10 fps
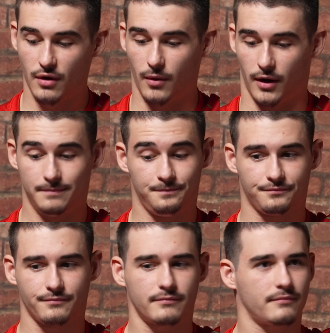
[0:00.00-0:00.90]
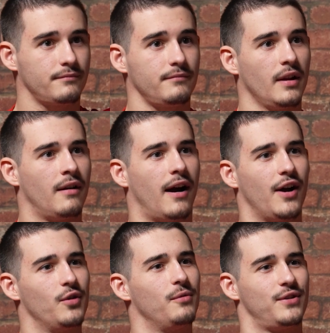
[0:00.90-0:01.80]
you know what?
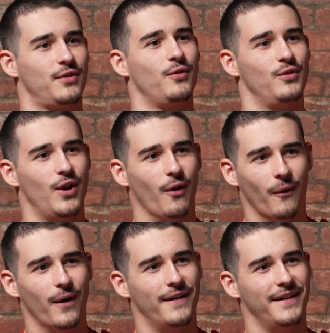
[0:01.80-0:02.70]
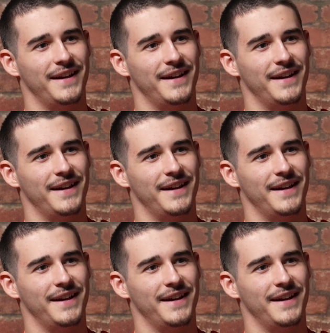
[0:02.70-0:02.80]
I always thought no,